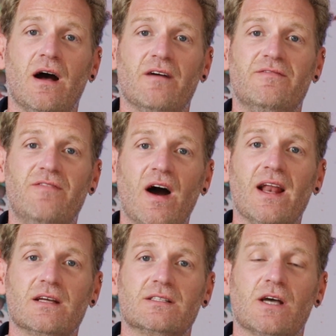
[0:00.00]
a
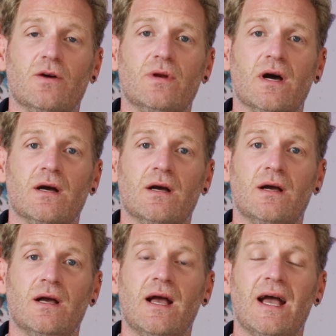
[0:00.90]
violet toner
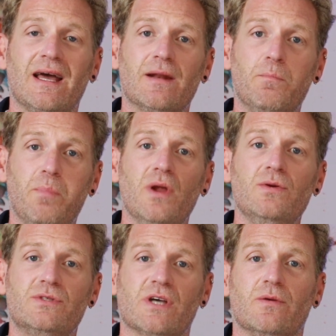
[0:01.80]
and a
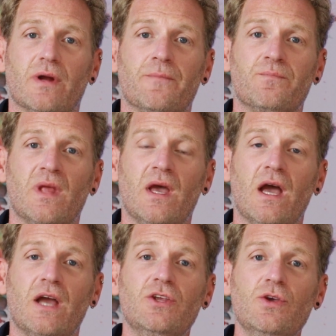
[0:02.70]
blue toner.
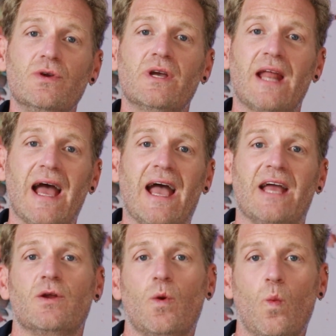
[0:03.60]
And you can
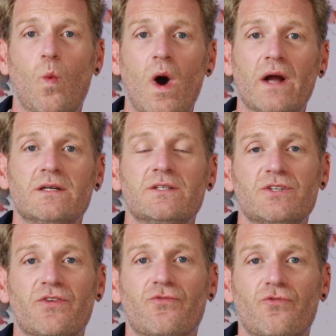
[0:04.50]
add 1
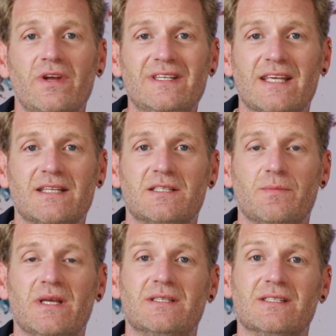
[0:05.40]
to 3
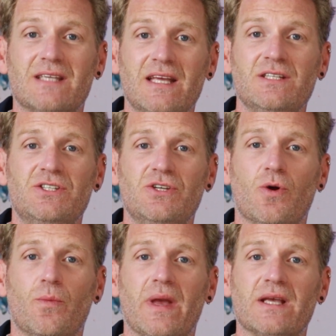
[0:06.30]
centimeters into
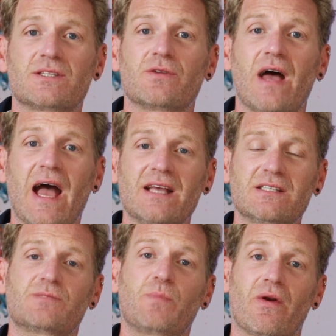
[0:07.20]
your mix so that
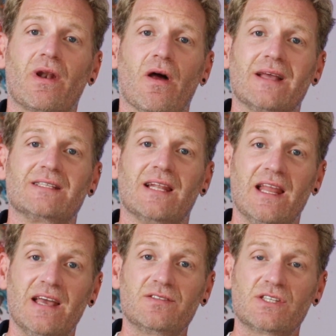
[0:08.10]
as spirit lights
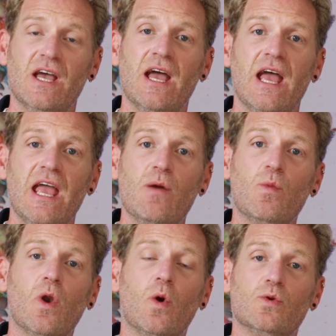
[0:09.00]
lifts, it
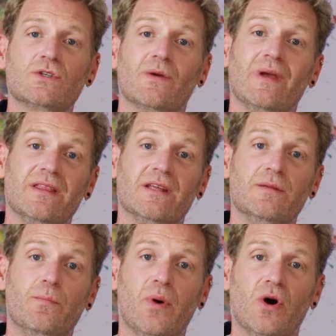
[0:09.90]
will also either
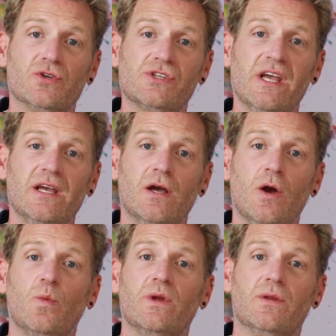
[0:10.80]
deposit
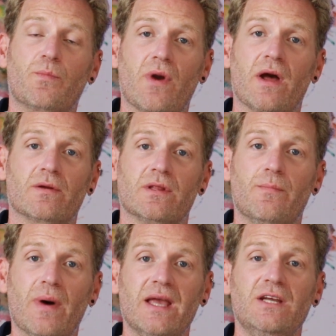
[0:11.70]
with the brown and the
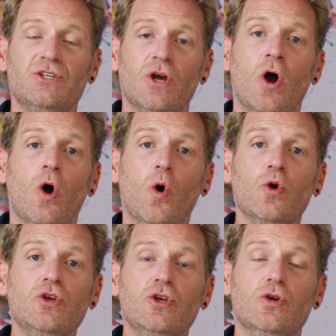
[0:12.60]
beige
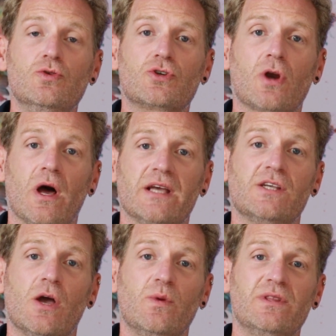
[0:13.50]
or
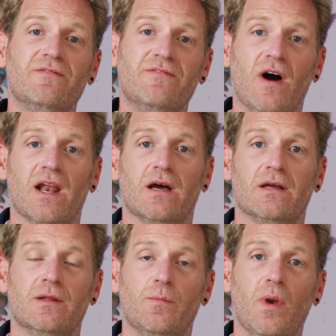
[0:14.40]
neutralize with the violet
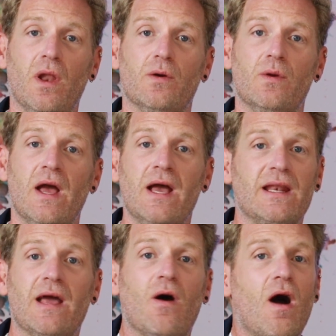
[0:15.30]
and the blue.
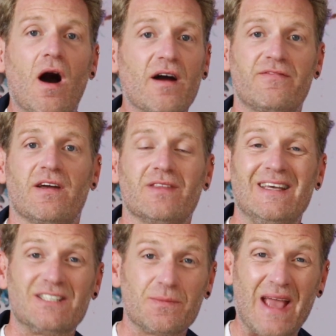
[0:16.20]
Now, I found
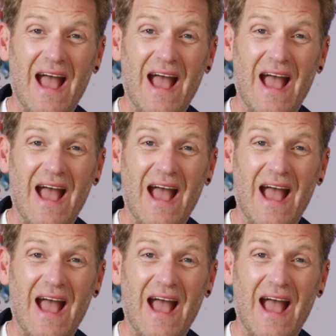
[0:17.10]
these to be